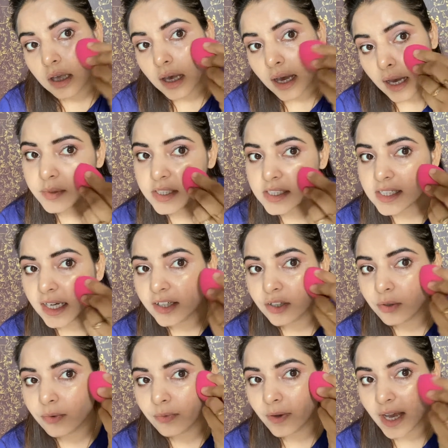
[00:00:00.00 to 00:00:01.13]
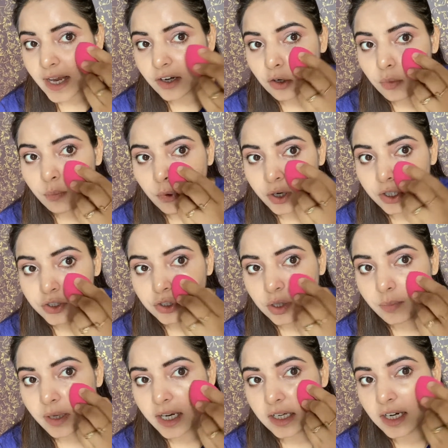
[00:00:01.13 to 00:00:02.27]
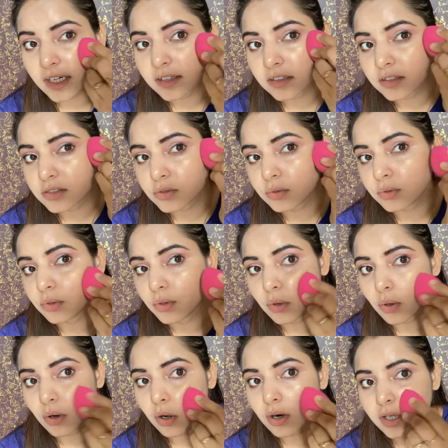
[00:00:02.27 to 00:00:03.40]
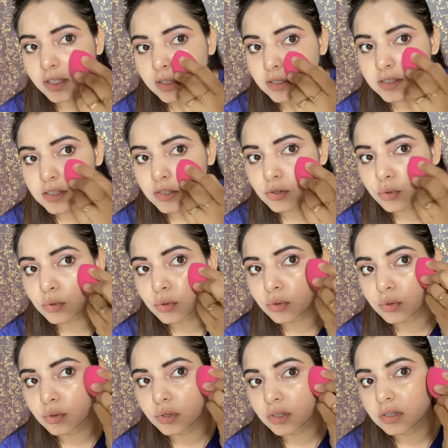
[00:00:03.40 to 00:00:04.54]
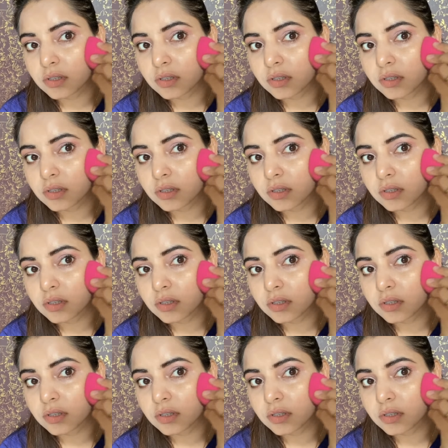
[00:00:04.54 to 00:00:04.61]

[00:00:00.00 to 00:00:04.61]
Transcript: I'm just kind of fan of Body Shop highlighters. Oh god, this is so good.